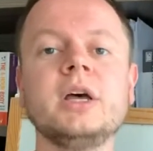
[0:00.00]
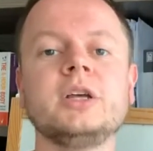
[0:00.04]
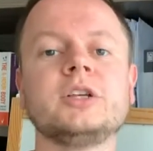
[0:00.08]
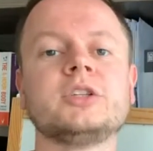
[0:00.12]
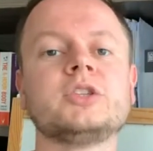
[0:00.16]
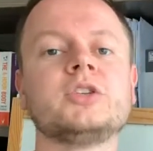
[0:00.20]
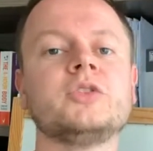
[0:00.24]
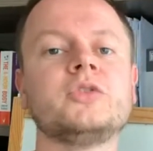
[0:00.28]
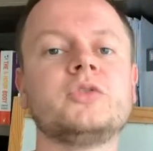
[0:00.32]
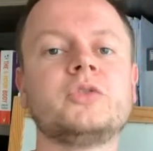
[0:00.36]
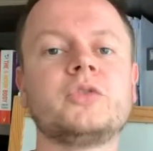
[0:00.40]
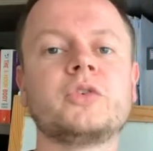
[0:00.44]

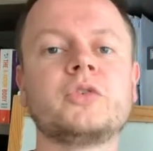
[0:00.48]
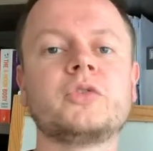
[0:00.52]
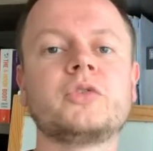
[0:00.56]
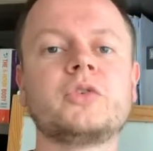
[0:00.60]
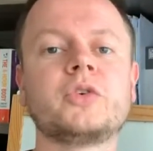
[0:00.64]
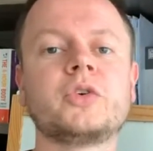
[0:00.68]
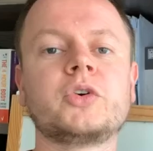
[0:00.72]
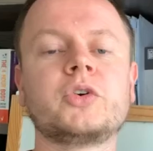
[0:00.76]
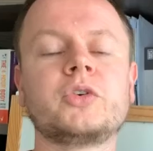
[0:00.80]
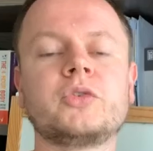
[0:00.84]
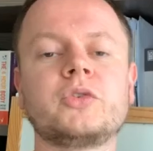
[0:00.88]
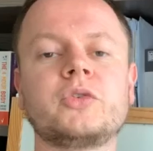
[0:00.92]
So
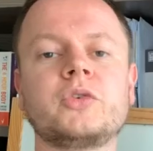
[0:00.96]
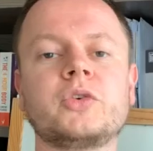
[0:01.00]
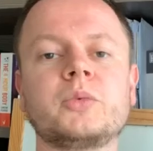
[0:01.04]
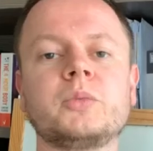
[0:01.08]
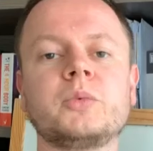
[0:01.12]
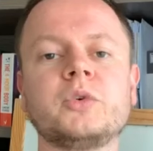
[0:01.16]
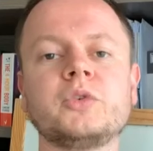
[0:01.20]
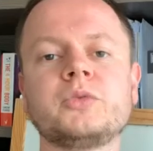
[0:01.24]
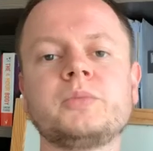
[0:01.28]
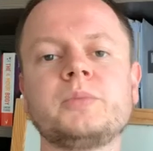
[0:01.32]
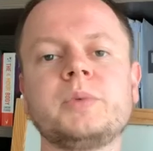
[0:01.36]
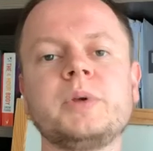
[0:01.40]
for
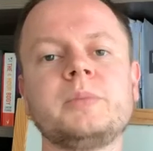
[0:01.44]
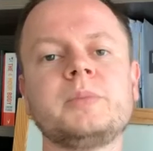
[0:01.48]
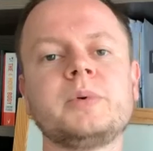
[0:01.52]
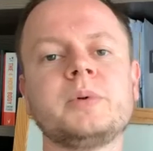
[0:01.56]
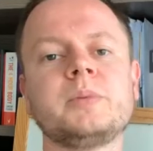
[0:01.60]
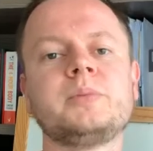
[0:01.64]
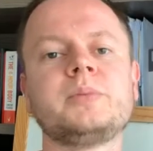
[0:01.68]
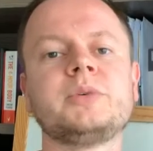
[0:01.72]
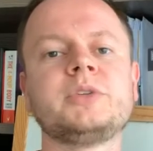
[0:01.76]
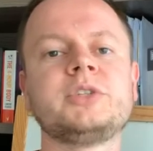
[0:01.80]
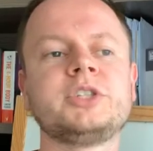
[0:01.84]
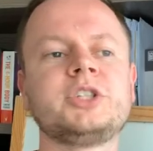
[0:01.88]
most people,
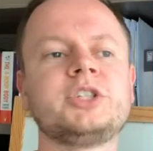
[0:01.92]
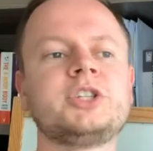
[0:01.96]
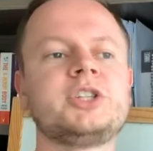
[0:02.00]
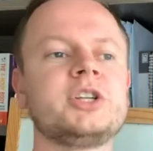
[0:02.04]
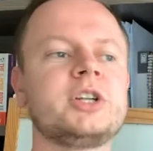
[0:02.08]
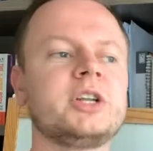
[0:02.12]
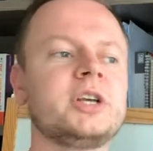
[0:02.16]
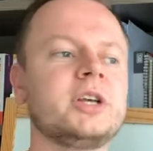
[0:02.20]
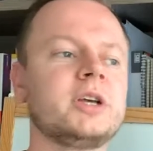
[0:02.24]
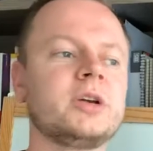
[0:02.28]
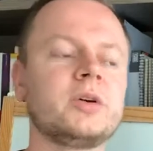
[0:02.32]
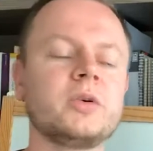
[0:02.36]

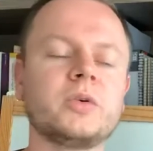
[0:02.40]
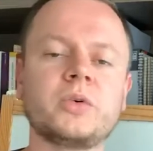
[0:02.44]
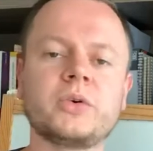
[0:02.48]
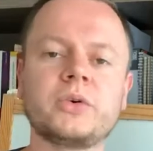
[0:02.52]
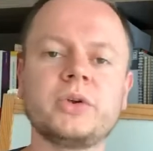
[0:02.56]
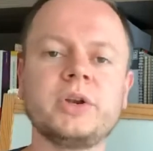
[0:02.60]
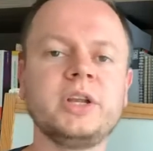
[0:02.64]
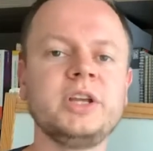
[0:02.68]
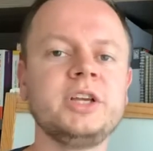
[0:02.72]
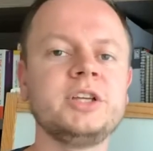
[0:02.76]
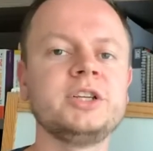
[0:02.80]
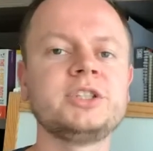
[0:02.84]
positioning or
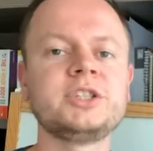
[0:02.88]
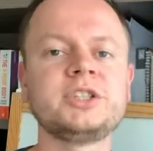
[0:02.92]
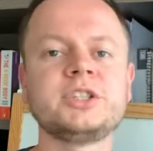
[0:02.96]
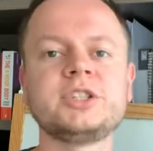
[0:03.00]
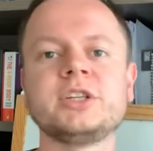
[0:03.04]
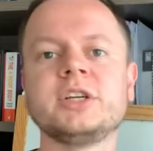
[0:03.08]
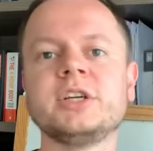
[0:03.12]
niche